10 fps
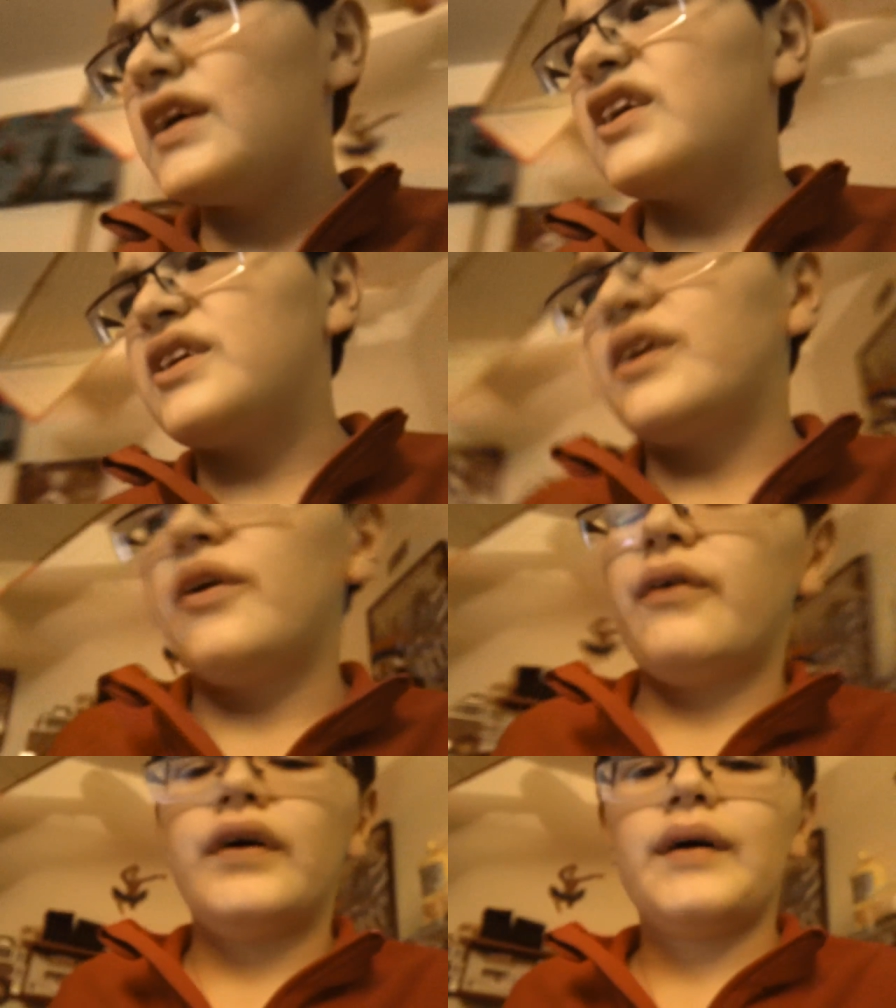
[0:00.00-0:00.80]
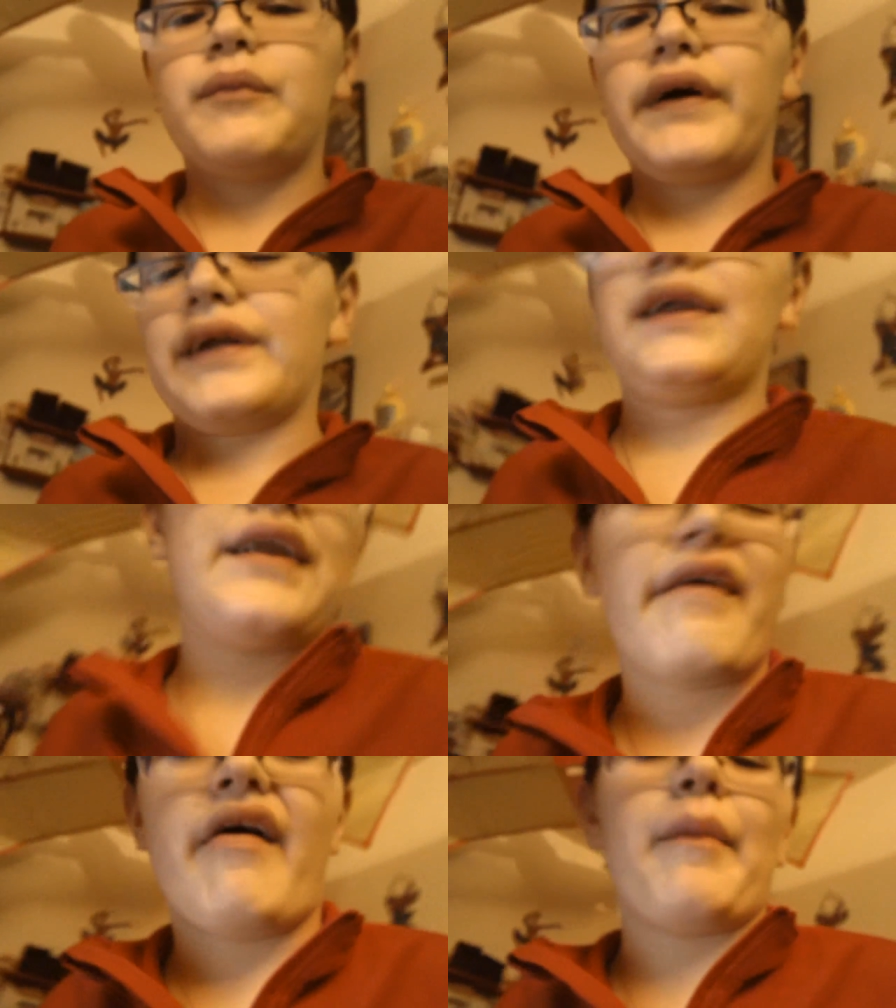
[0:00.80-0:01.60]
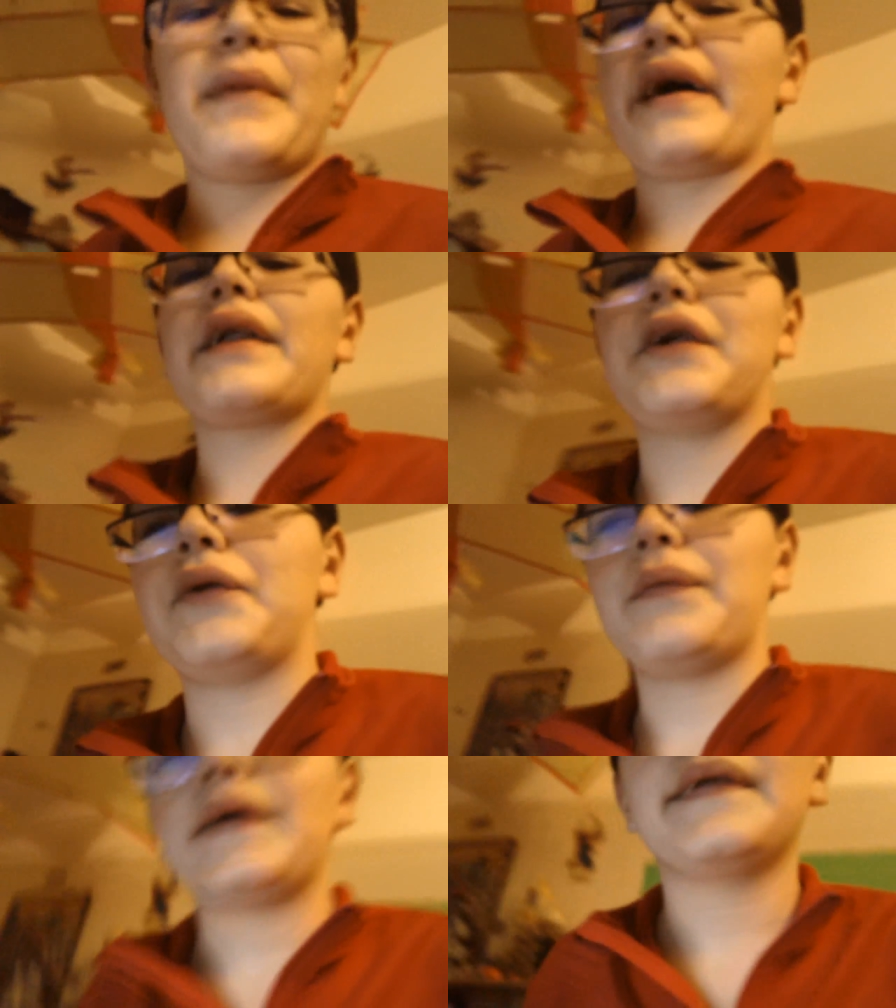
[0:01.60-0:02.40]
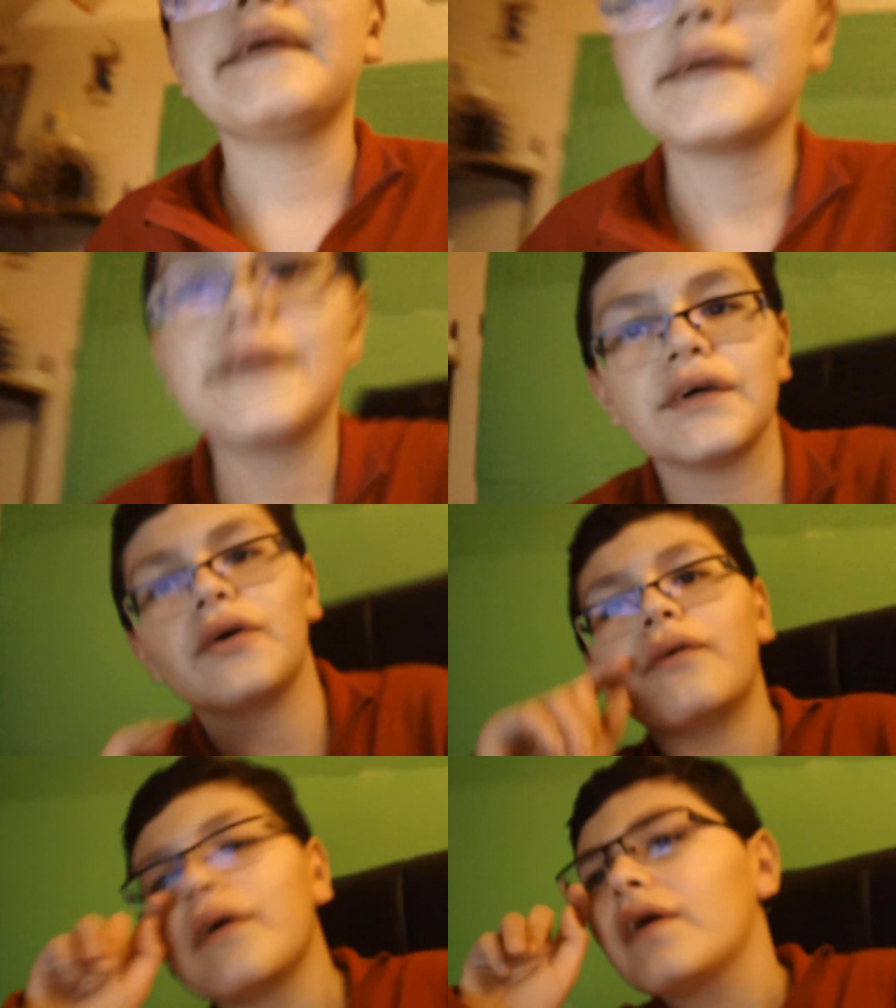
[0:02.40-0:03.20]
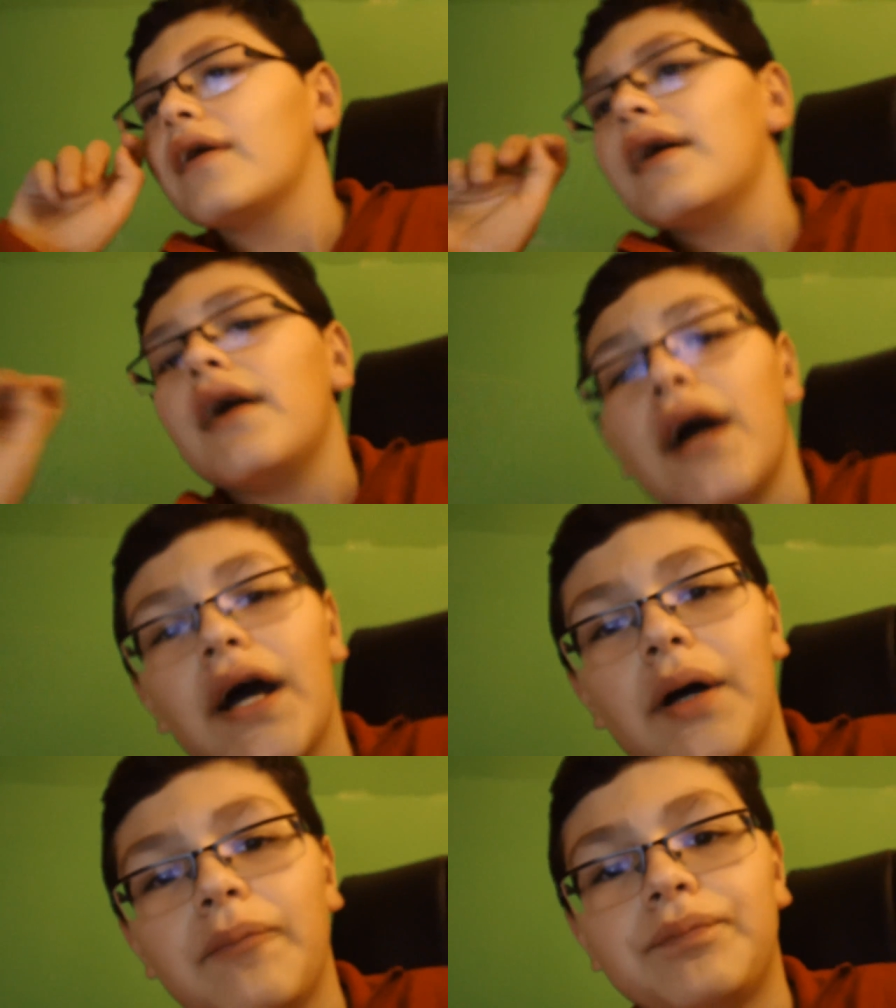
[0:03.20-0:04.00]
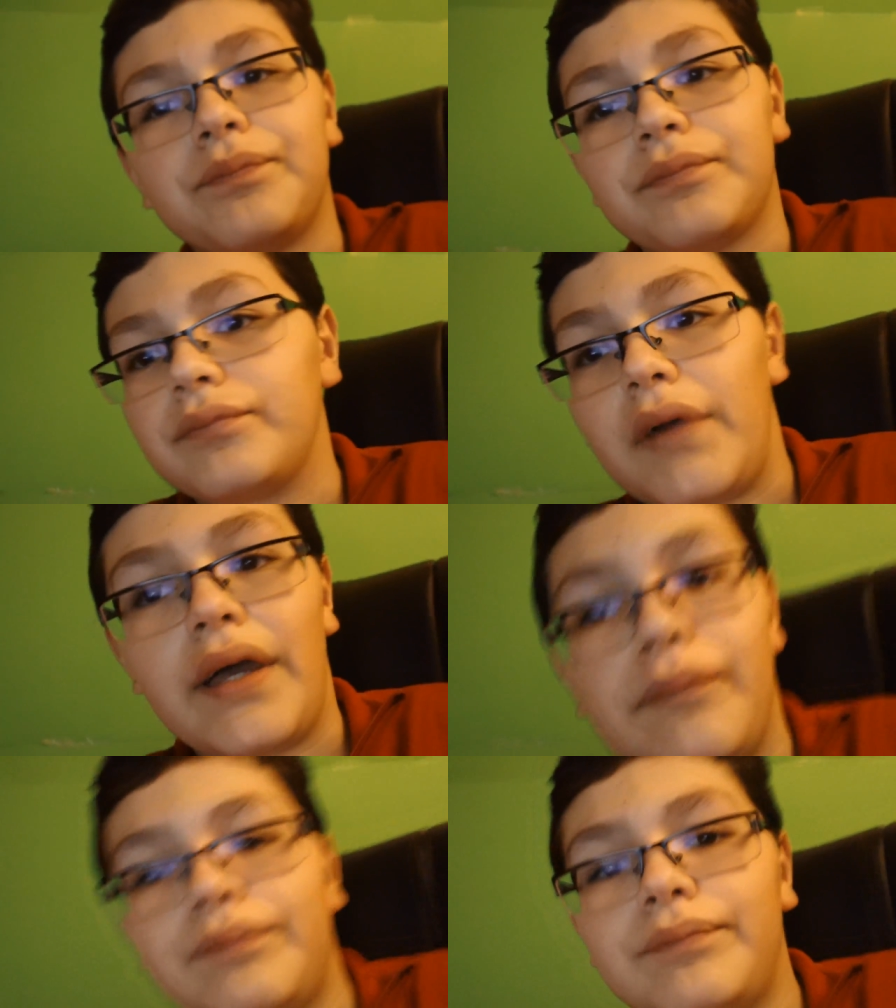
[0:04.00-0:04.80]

So I'm like, no, I'm not gonna do that. So, um, bye.